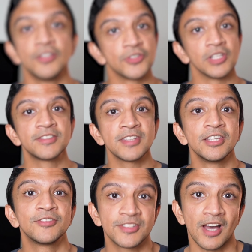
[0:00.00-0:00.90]
So let's say
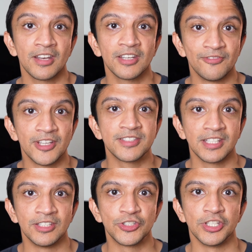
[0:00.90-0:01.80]
you've started
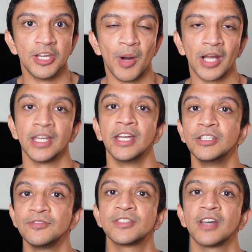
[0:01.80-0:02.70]
investing in the share market and
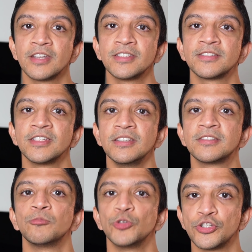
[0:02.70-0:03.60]
you've started to see
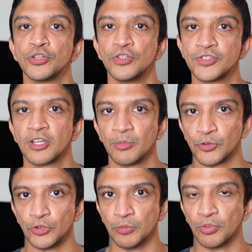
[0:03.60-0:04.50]
some returns come
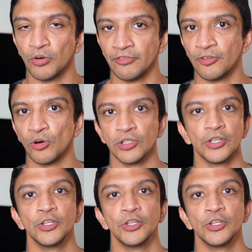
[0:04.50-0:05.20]
through in your portfolio.